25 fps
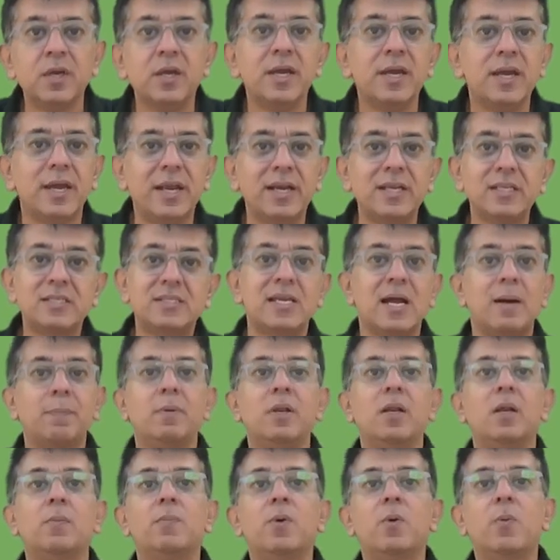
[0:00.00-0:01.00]
It is
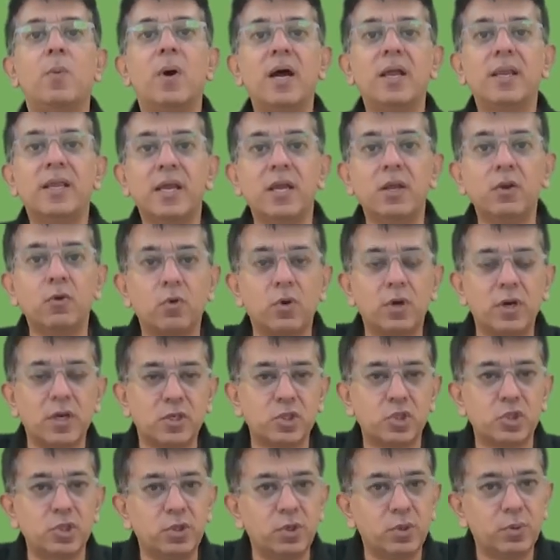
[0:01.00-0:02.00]
chapter number one,
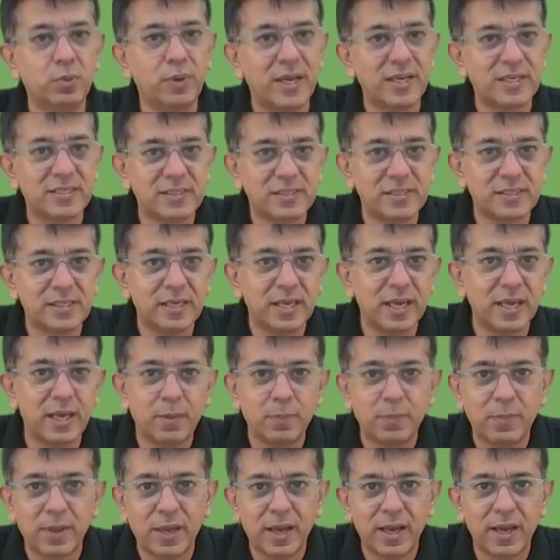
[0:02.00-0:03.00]
Introduction to
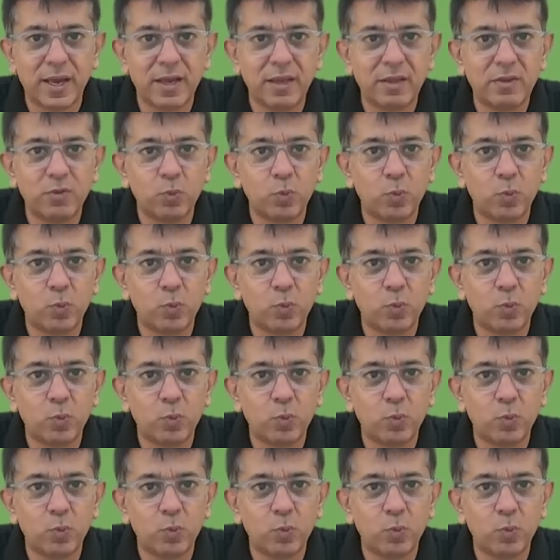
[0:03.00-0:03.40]
SCM, and